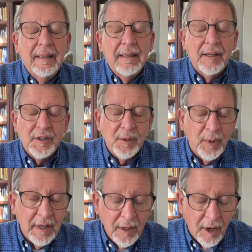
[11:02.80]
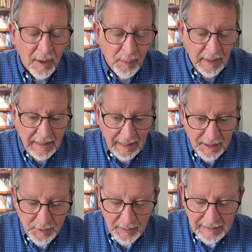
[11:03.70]
Here's the heartbreaking
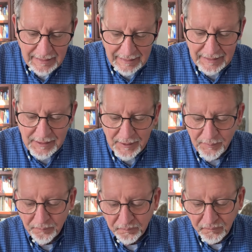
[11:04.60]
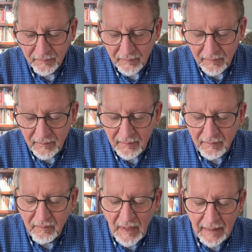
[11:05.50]
aspect of this
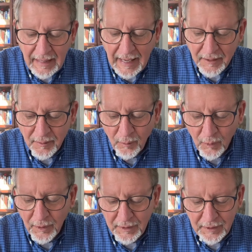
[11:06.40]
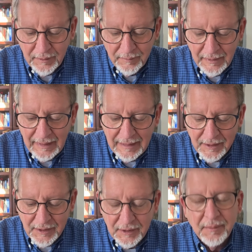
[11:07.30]
that work
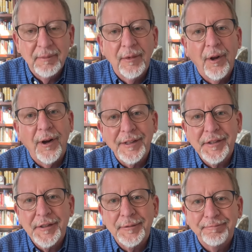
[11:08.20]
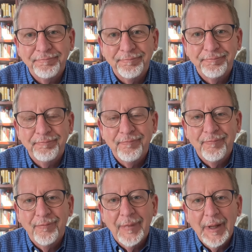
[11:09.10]
is lost.
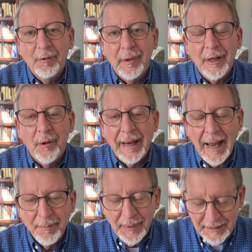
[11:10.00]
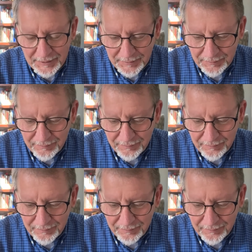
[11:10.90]
We know it happened.